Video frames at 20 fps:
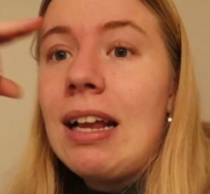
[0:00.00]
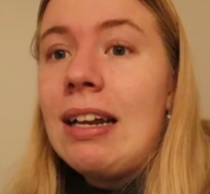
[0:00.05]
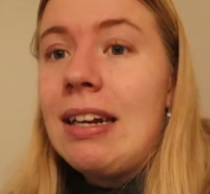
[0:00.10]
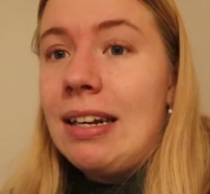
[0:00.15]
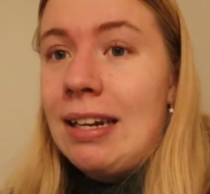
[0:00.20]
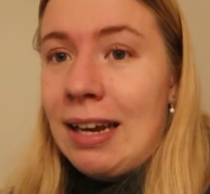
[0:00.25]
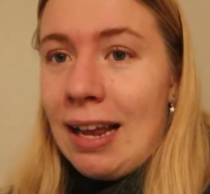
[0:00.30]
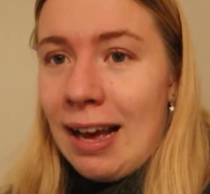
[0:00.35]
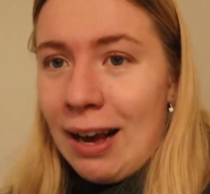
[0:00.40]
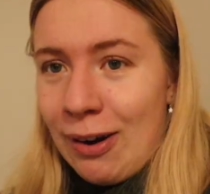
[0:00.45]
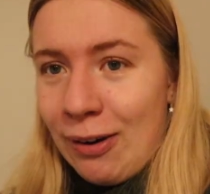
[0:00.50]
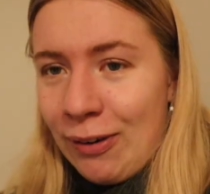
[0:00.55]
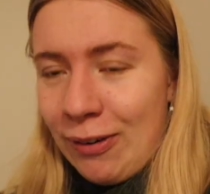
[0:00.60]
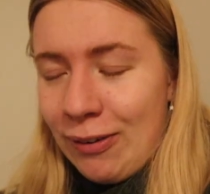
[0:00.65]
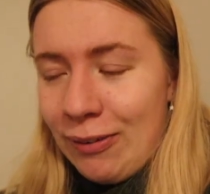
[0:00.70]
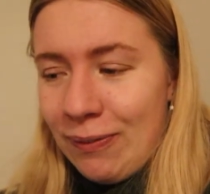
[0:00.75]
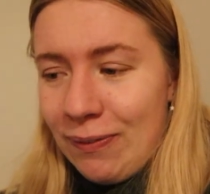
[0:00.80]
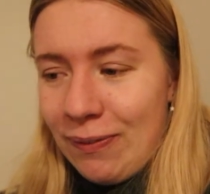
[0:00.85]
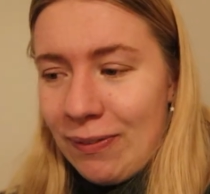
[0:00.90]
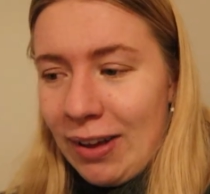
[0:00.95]

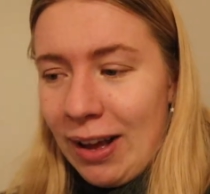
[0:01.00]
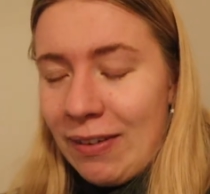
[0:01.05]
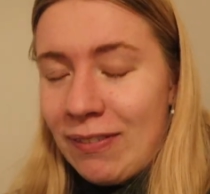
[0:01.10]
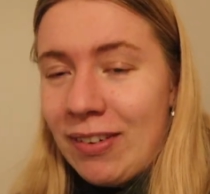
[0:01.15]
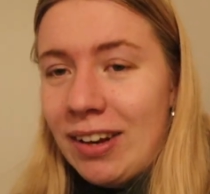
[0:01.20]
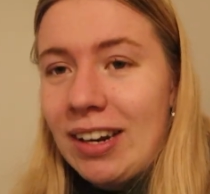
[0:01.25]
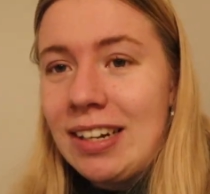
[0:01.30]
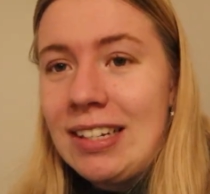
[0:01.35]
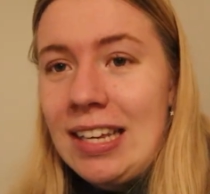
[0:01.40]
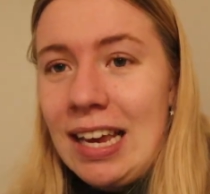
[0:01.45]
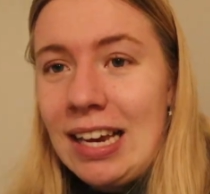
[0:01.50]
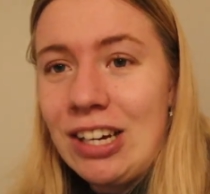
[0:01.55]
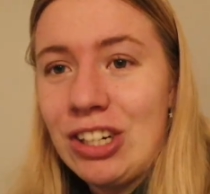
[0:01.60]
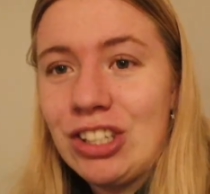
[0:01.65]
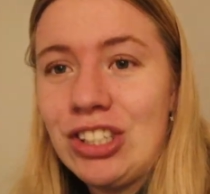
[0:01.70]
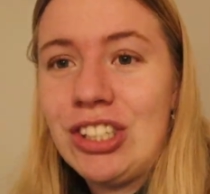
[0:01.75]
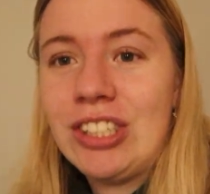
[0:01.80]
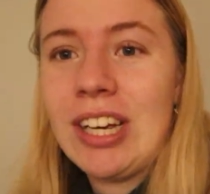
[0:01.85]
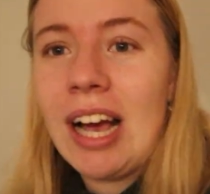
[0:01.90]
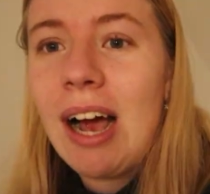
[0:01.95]
Now, I'm gonna take a
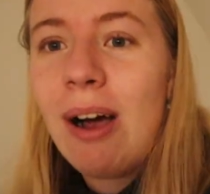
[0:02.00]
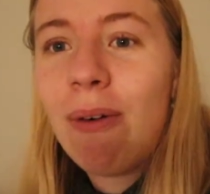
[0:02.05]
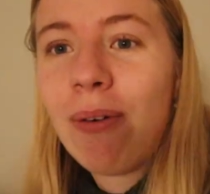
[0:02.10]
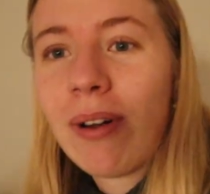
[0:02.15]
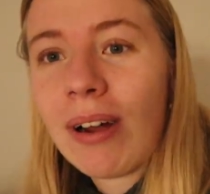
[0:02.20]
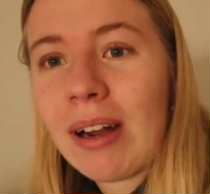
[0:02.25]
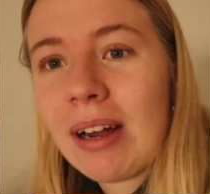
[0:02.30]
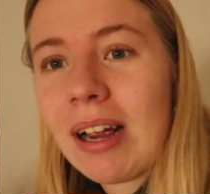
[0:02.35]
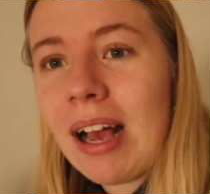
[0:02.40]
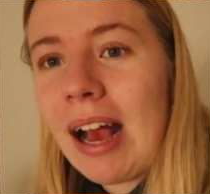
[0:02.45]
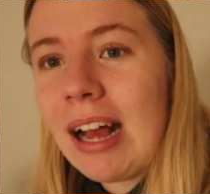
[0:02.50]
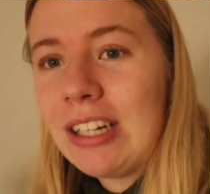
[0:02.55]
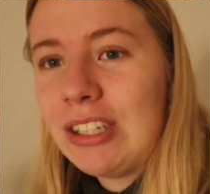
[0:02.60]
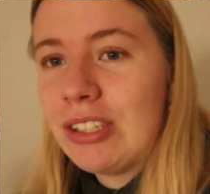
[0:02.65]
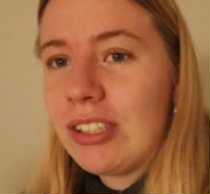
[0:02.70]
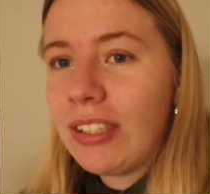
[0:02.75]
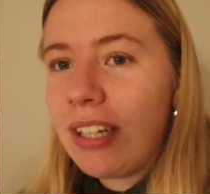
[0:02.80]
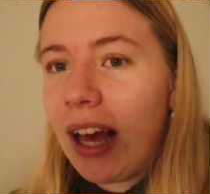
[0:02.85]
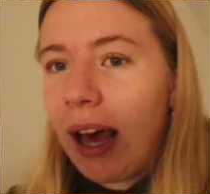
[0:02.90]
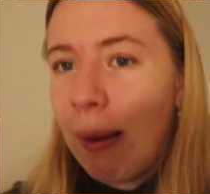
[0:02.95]
shower. I
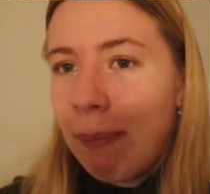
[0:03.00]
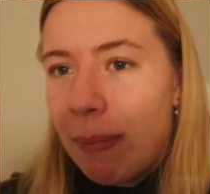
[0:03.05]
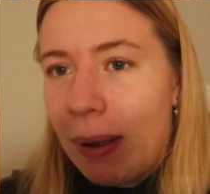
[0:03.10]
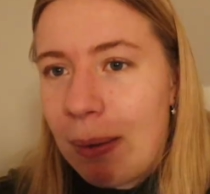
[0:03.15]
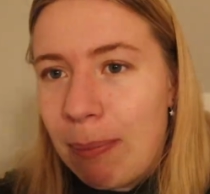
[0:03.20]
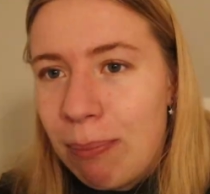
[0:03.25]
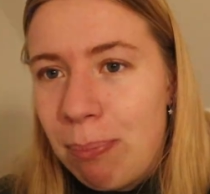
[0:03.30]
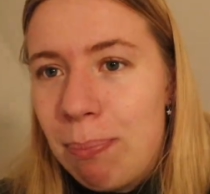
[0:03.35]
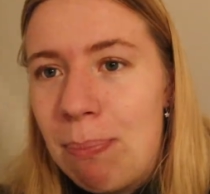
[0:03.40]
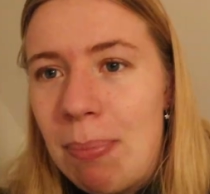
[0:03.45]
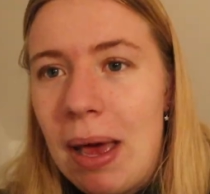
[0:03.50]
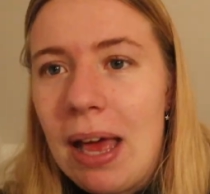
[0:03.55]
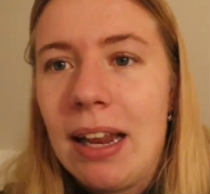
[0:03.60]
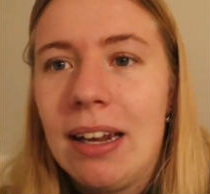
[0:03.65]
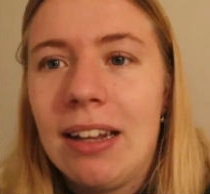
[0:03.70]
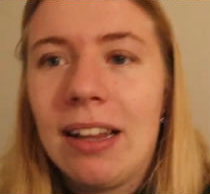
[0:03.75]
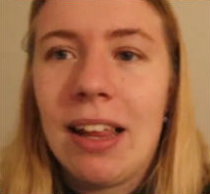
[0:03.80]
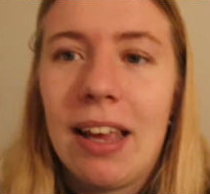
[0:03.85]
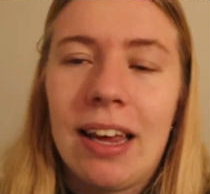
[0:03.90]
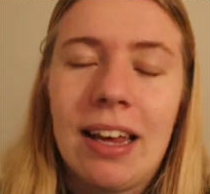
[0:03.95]
just have my
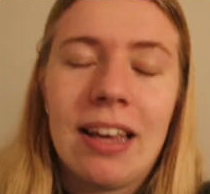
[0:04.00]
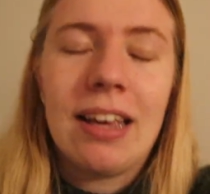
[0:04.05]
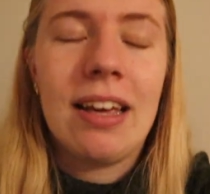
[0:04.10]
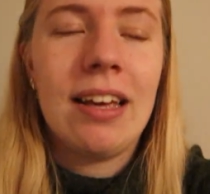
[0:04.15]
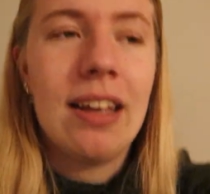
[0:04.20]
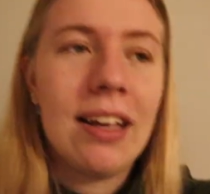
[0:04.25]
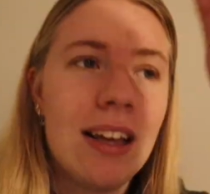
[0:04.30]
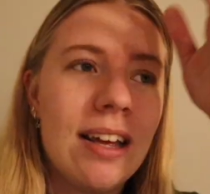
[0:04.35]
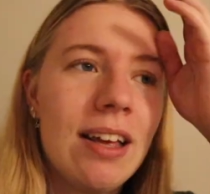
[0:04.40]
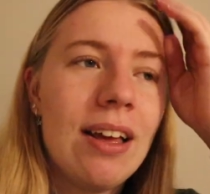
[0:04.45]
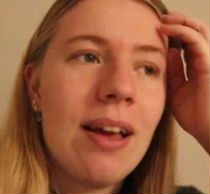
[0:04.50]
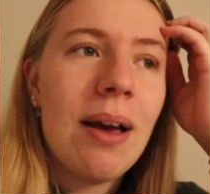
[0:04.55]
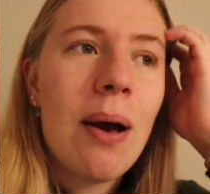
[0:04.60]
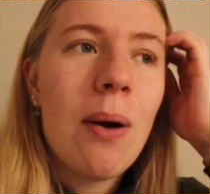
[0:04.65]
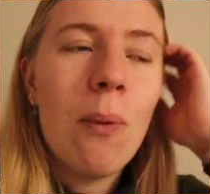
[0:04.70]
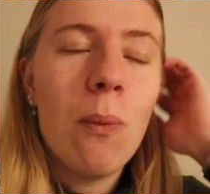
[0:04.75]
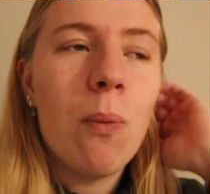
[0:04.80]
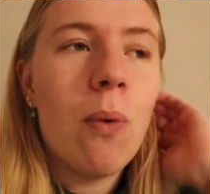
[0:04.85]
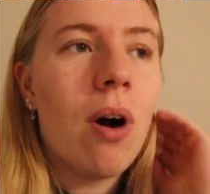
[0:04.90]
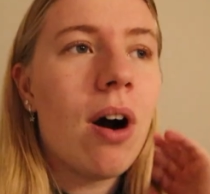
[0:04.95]
bed like
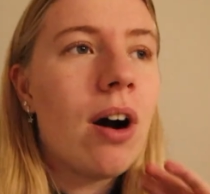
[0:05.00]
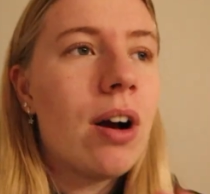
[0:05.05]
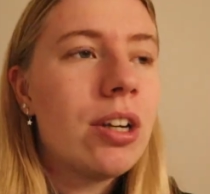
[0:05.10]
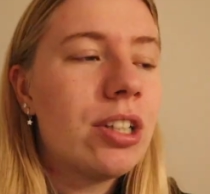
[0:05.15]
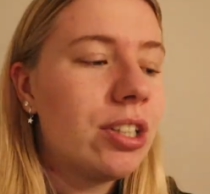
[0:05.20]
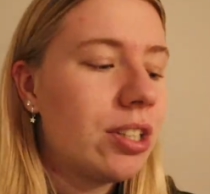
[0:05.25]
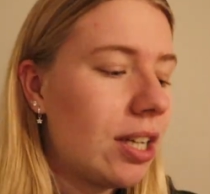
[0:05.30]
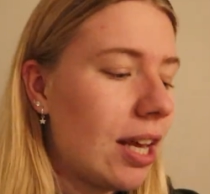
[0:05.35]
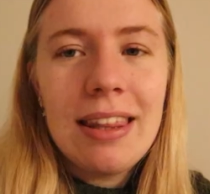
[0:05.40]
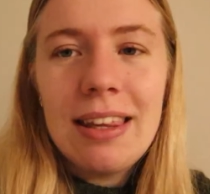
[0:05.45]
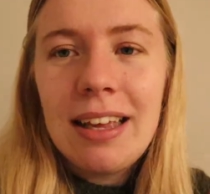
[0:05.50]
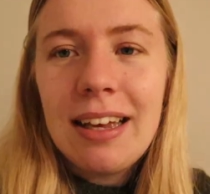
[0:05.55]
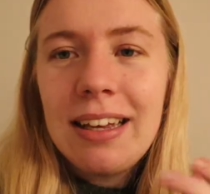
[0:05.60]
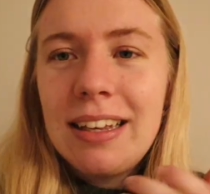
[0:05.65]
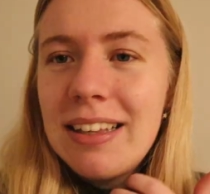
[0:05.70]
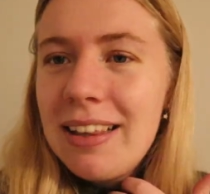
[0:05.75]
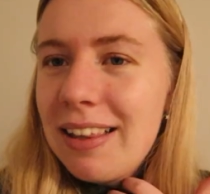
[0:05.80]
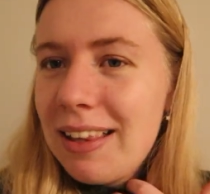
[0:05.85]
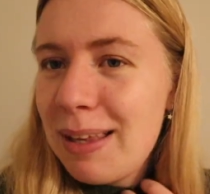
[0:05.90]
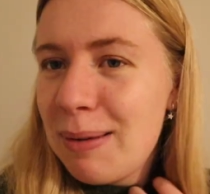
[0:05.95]
washed and then
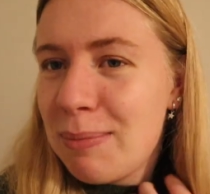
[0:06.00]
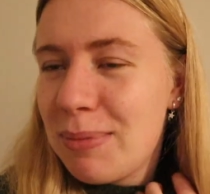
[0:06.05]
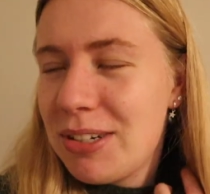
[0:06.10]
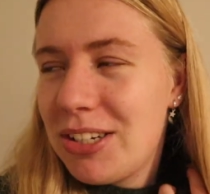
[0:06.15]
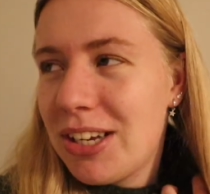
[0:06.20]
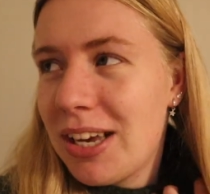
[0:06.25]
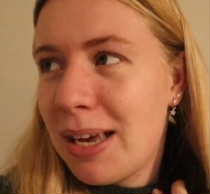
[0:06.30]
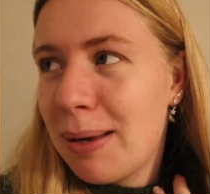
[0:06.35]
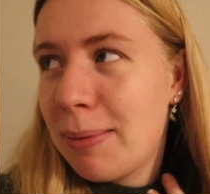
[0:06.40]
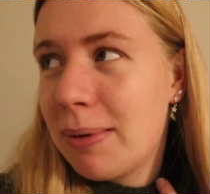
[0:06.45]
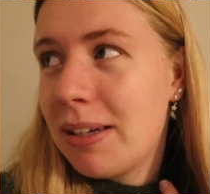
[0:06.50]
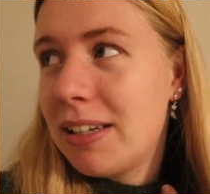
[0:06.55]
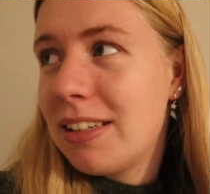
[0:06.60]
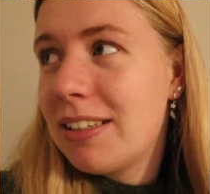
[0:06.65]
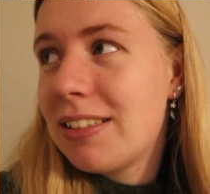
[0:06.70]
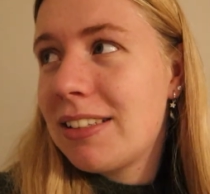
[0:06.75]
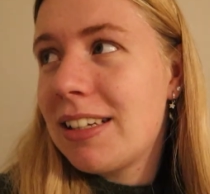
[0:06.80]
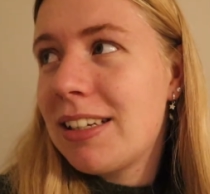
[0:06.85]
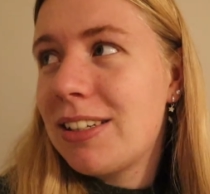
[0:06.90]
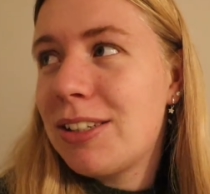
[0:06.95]
clean
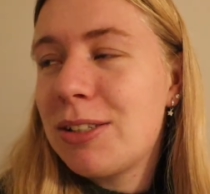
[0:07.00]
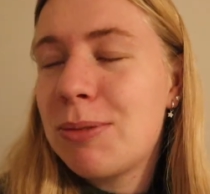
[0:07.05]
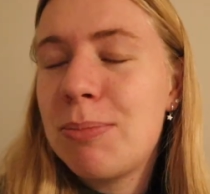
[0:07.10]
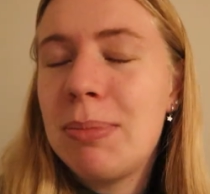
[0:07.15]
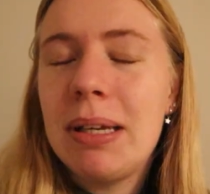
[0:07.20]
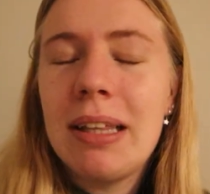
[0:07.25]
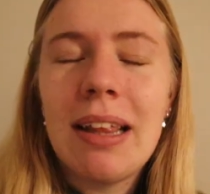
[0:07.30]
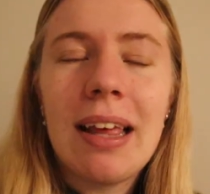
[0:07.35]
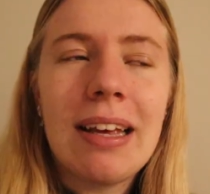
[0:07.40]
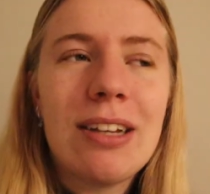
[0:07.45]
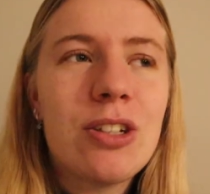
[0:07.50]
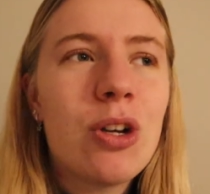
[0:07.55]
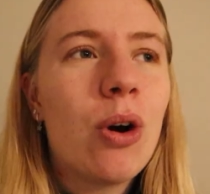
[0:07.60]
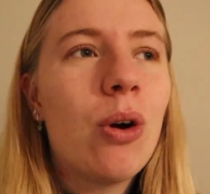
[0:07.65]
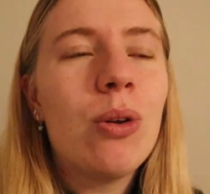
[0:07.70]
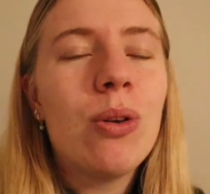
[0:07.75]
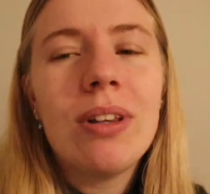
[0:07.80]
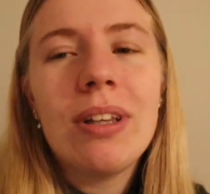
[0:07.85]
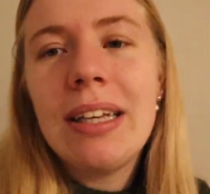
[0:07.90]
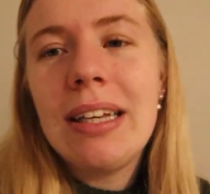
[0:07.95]
pajamas and just be like
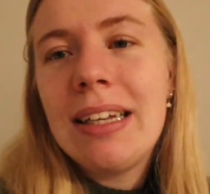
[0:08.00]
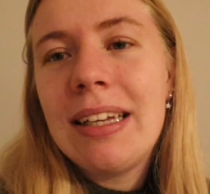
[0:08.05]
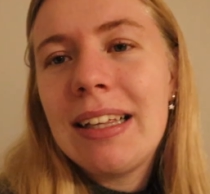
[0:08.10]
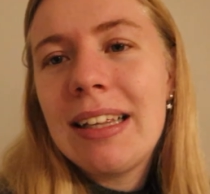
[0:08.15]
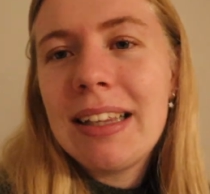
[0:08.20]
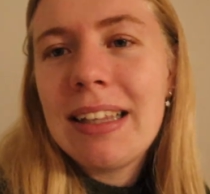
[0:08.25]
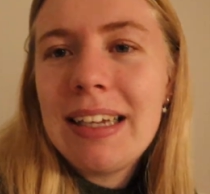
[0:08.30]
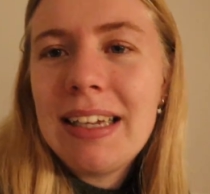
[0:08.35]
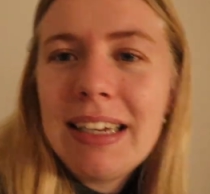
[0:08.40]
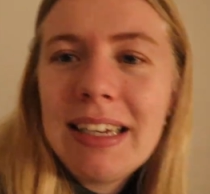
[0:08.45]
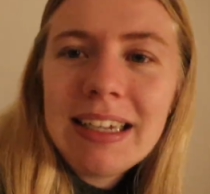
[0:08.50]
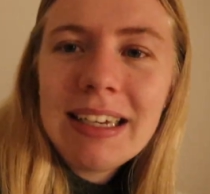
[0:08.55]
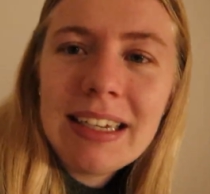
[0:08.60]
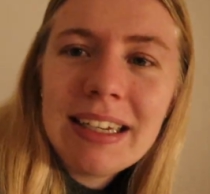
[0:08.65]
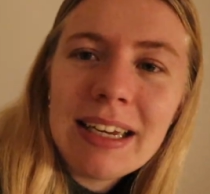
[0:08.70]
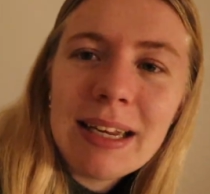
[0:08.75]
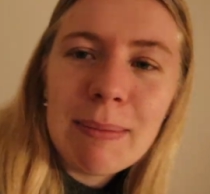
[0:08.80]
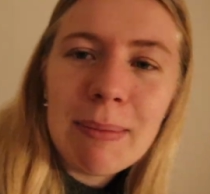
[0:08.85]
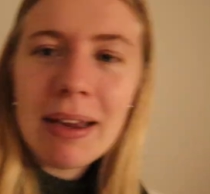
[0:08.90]
totally clean in